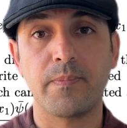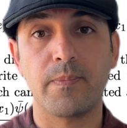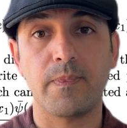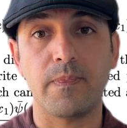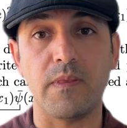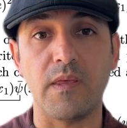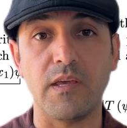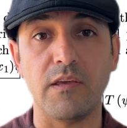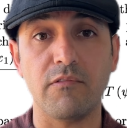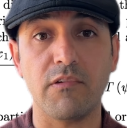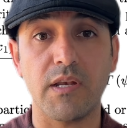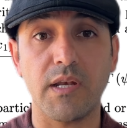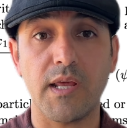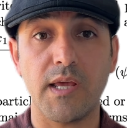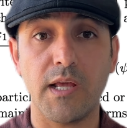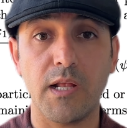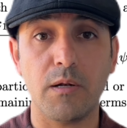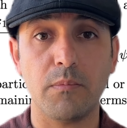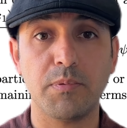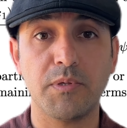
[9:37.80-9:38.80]
They even
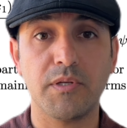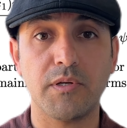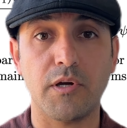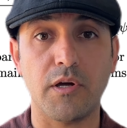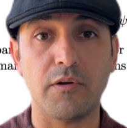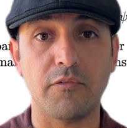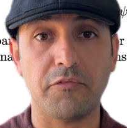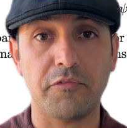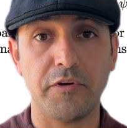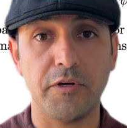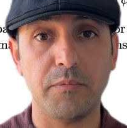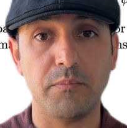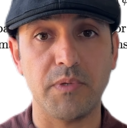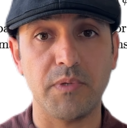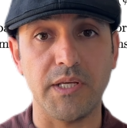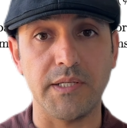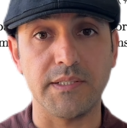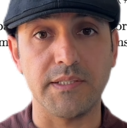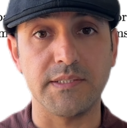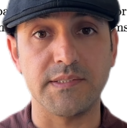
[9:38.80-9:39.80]
helped confirm
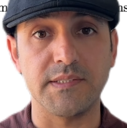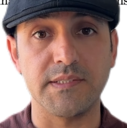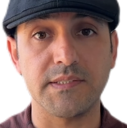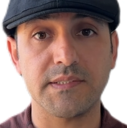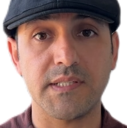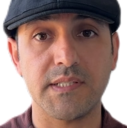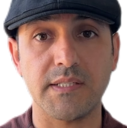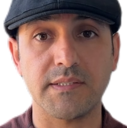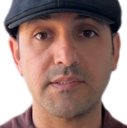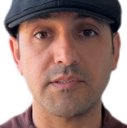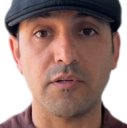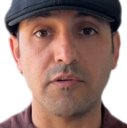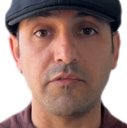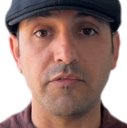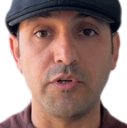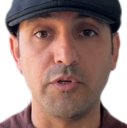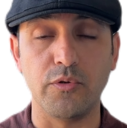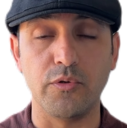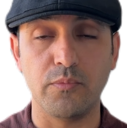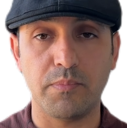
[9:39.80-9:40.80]
the existence of
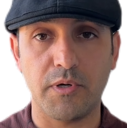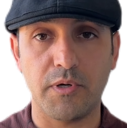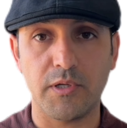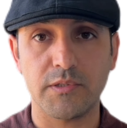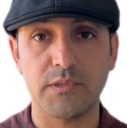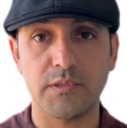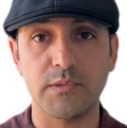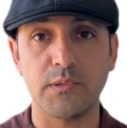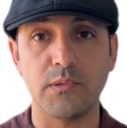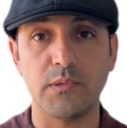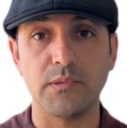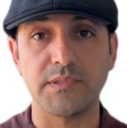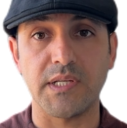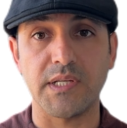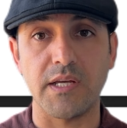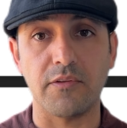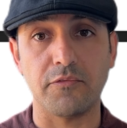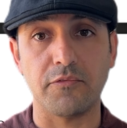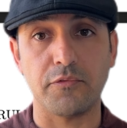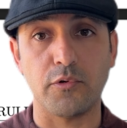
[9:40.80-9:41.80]
new particles
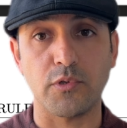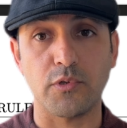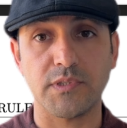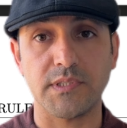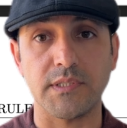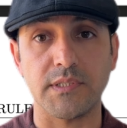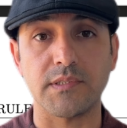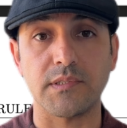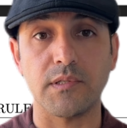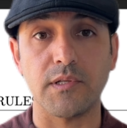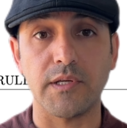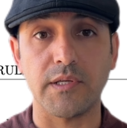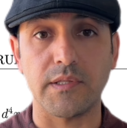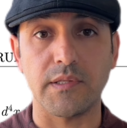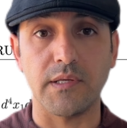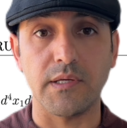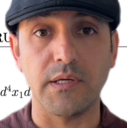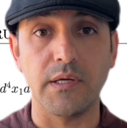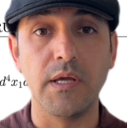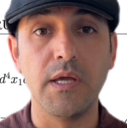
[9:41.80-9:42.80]
and forces like
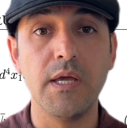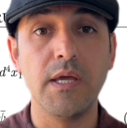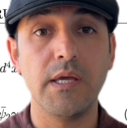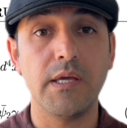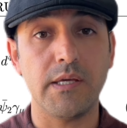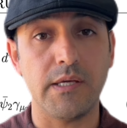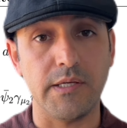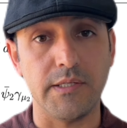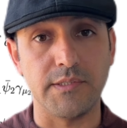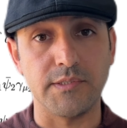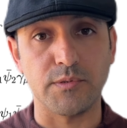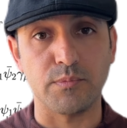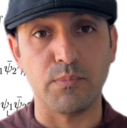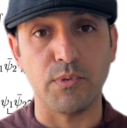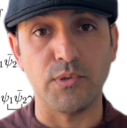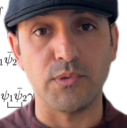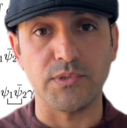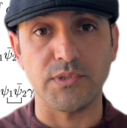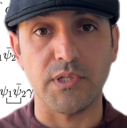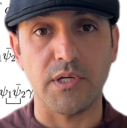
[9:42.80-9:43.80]
the Higgs
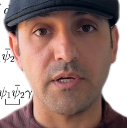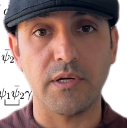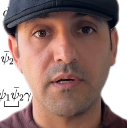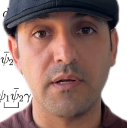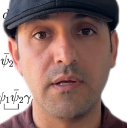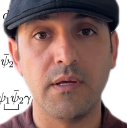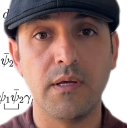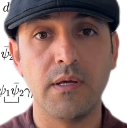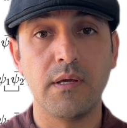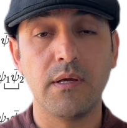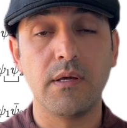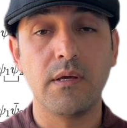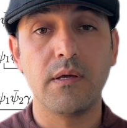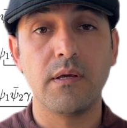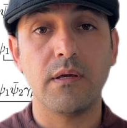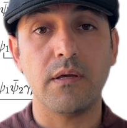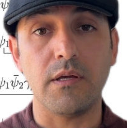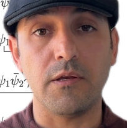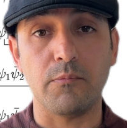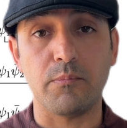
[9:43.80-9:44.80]
boson.
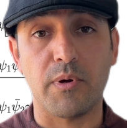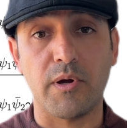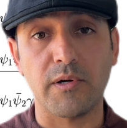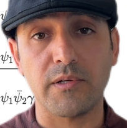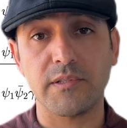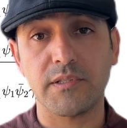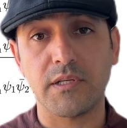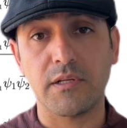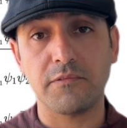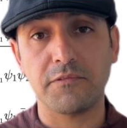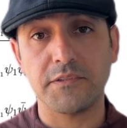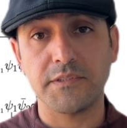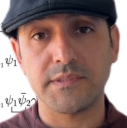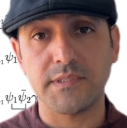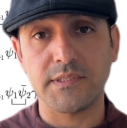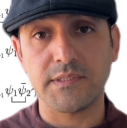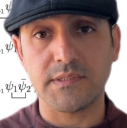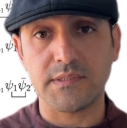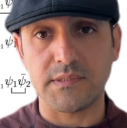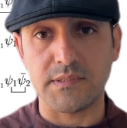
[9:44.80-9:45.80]
In particle
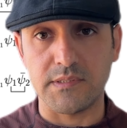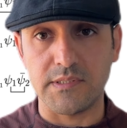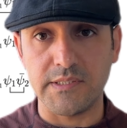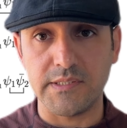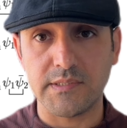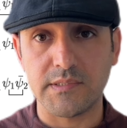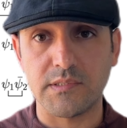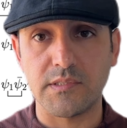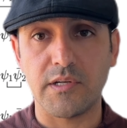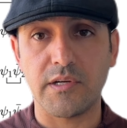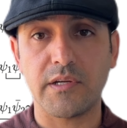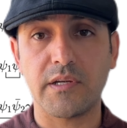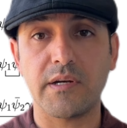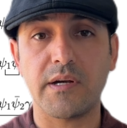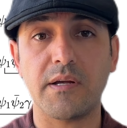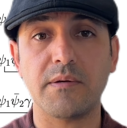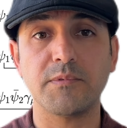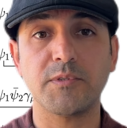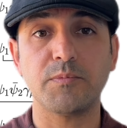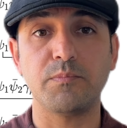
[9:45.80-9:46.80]
physics, these
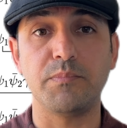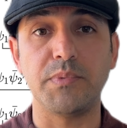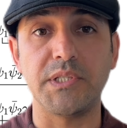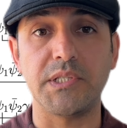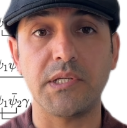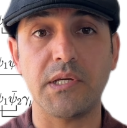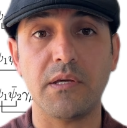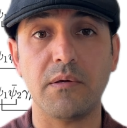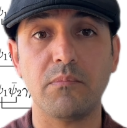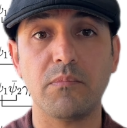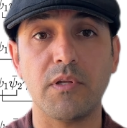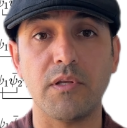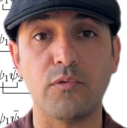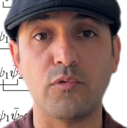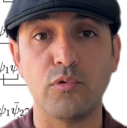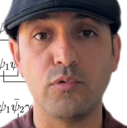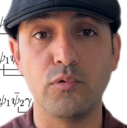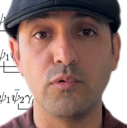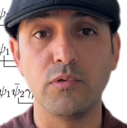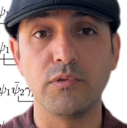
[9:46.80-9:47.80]
diagrams became the
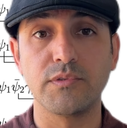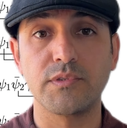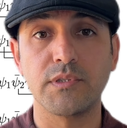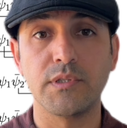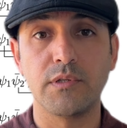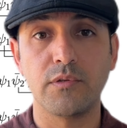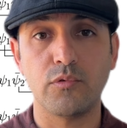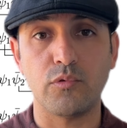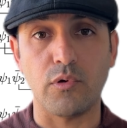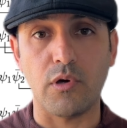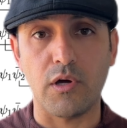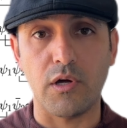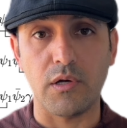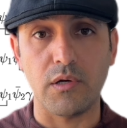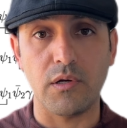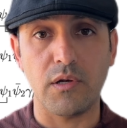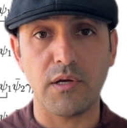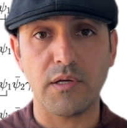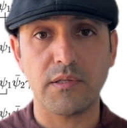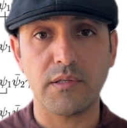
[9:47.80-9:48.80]
tools to
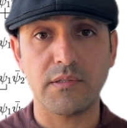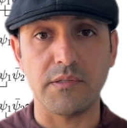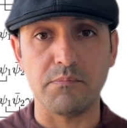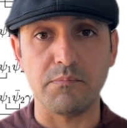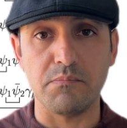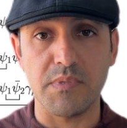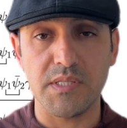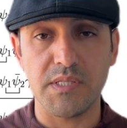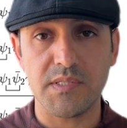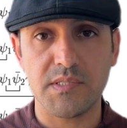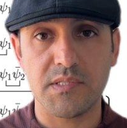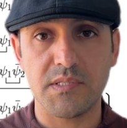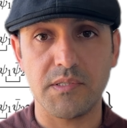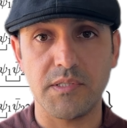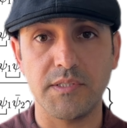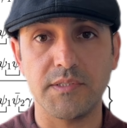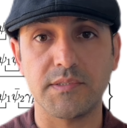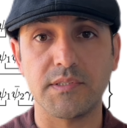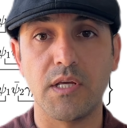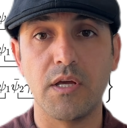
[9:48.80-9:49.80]
unlock the
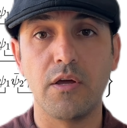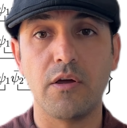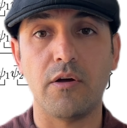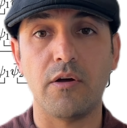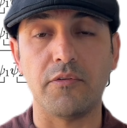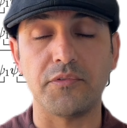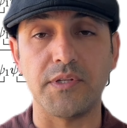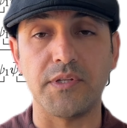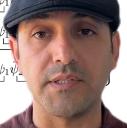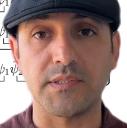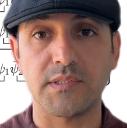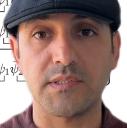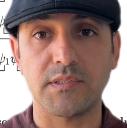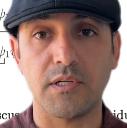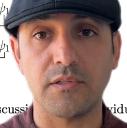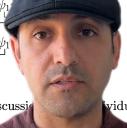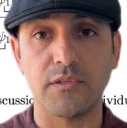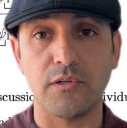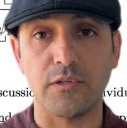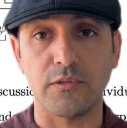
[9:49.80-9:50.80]
mysteries of the
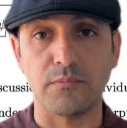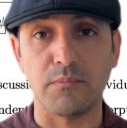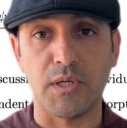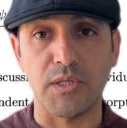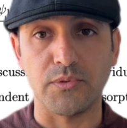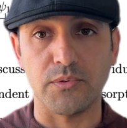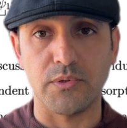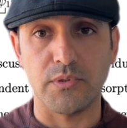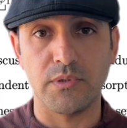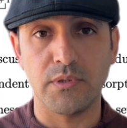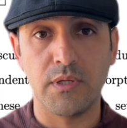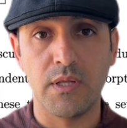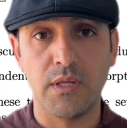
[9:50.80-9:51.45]
Standard Model,